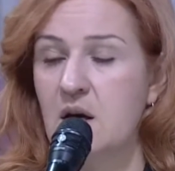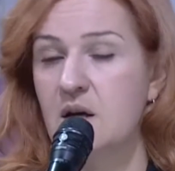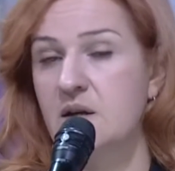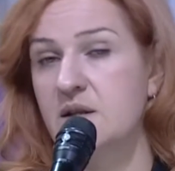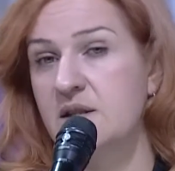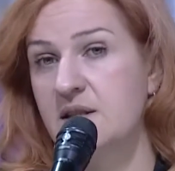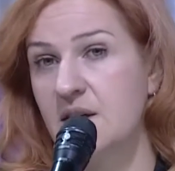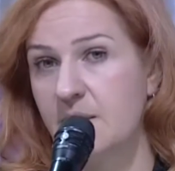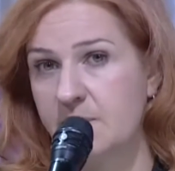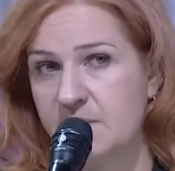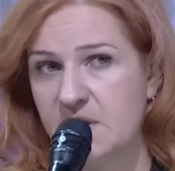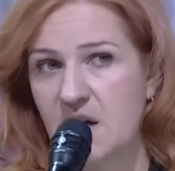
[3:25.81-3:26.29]

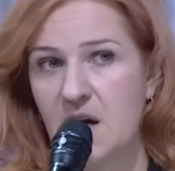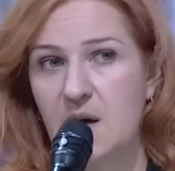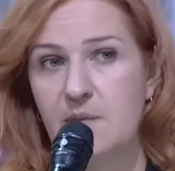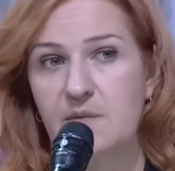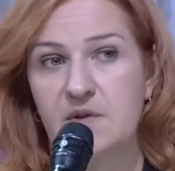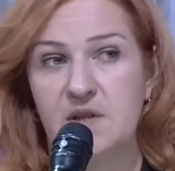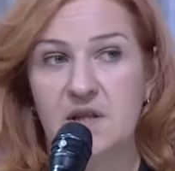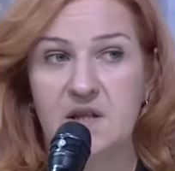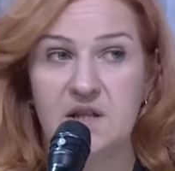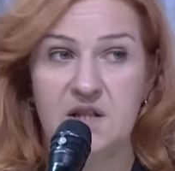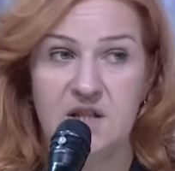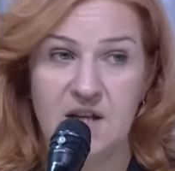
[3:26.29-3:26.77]

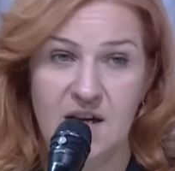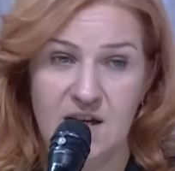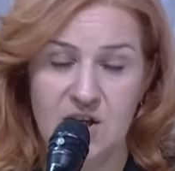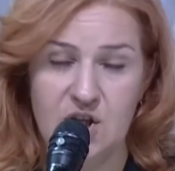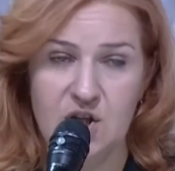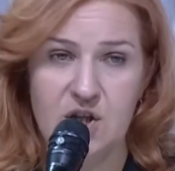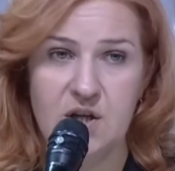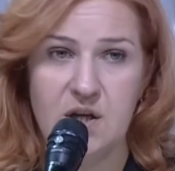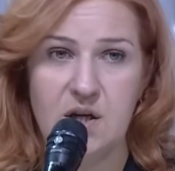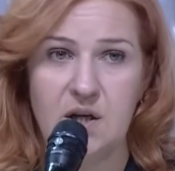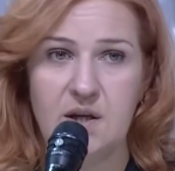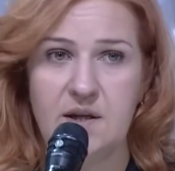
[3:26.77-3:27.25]
sometimes
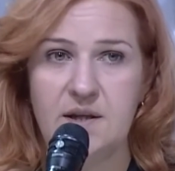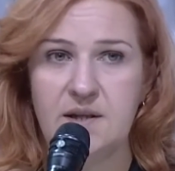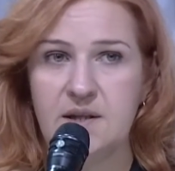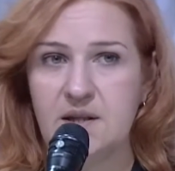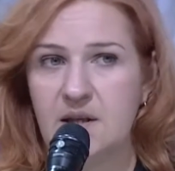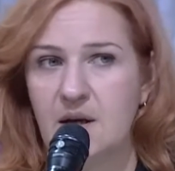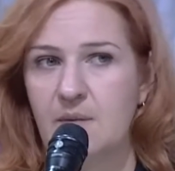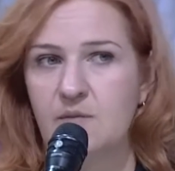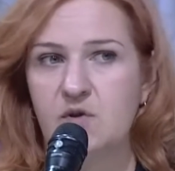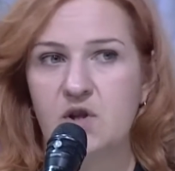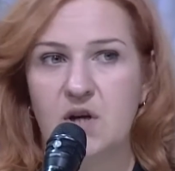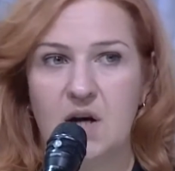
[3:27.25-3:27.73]
intentional,
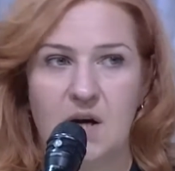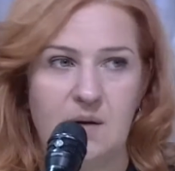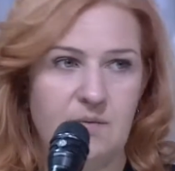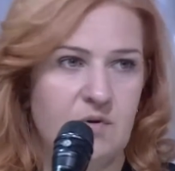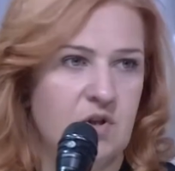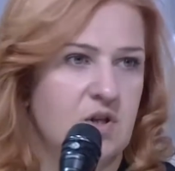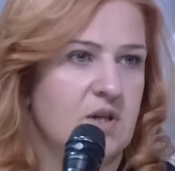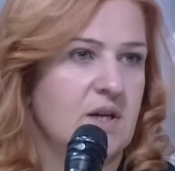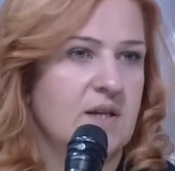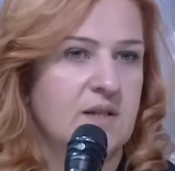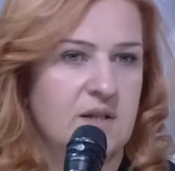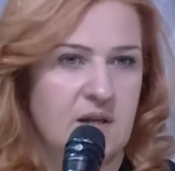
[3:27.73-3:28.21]

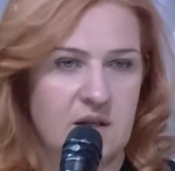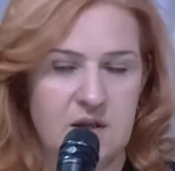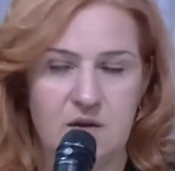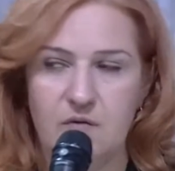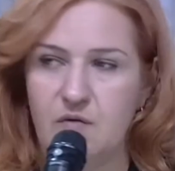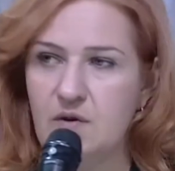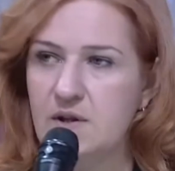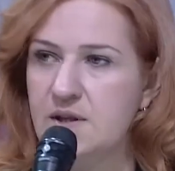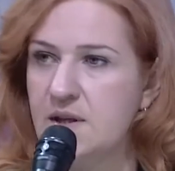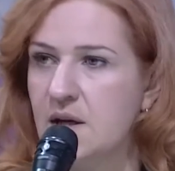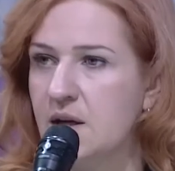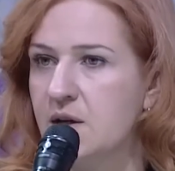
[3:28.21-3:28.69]
sometimes just as a
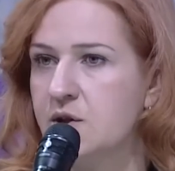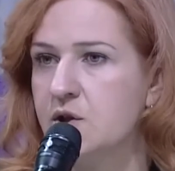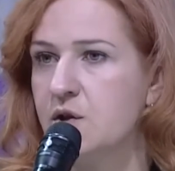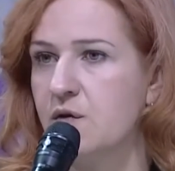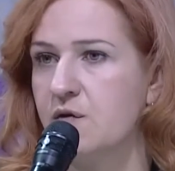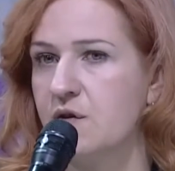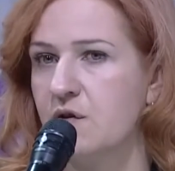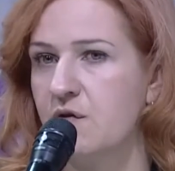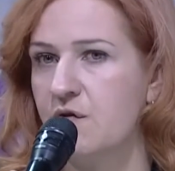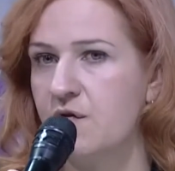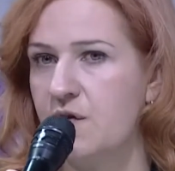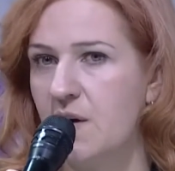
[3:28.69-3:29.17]
result
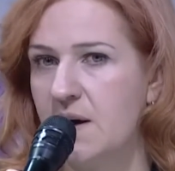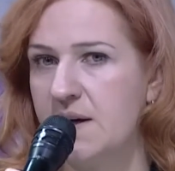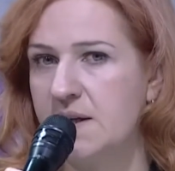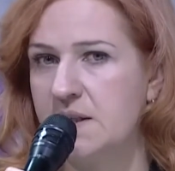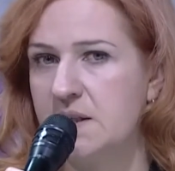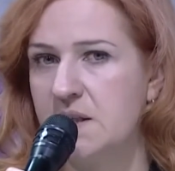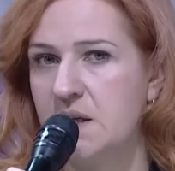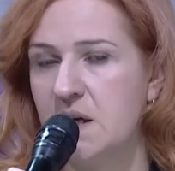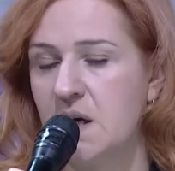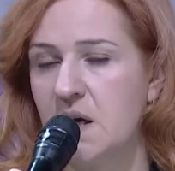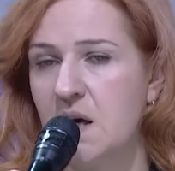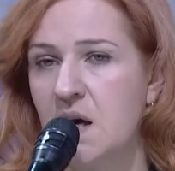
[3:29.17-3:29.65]
of the
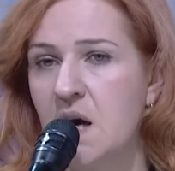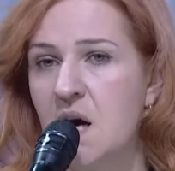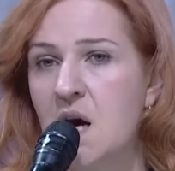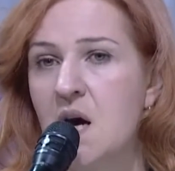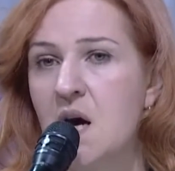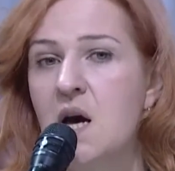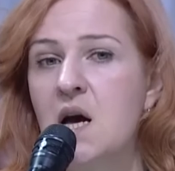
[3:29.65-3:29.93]
fighting,